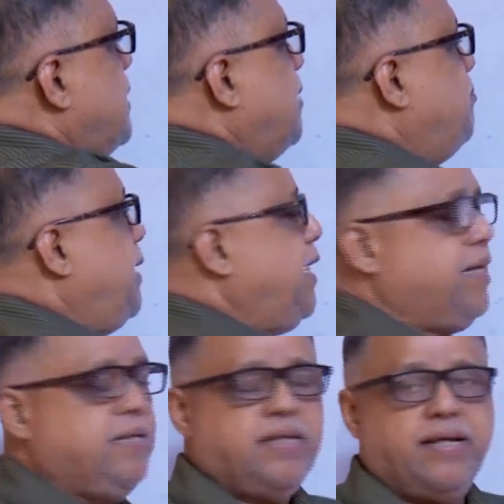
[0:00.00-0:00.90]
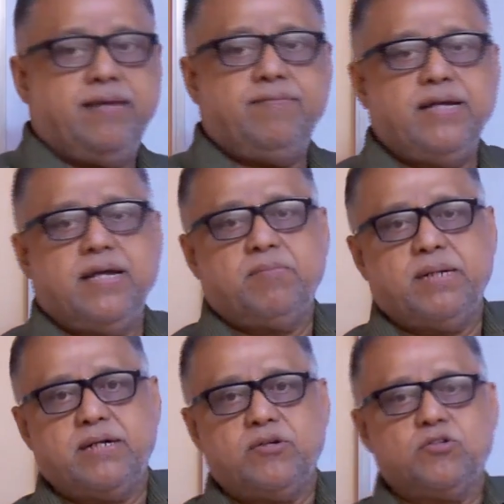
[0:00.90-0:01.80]
that breaking the heavy
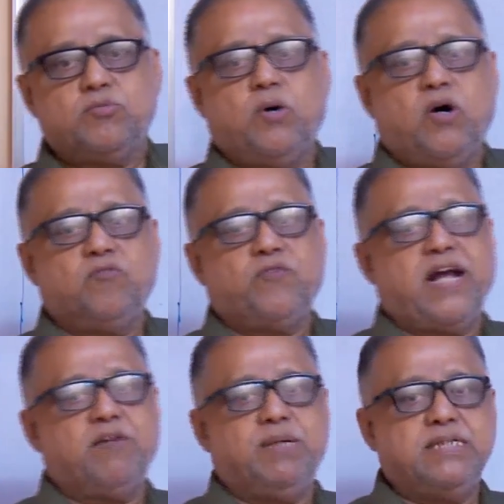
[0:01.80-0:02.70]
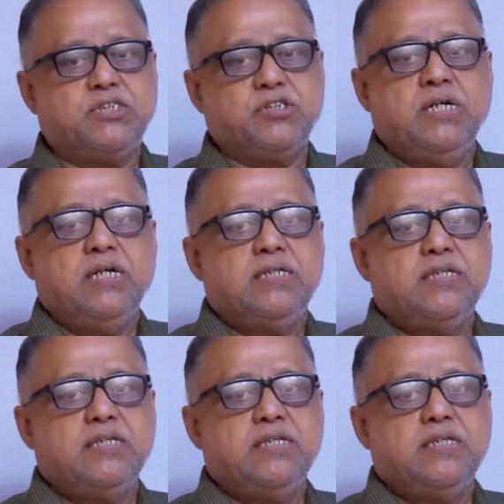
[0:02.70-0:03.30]
element into small fragments,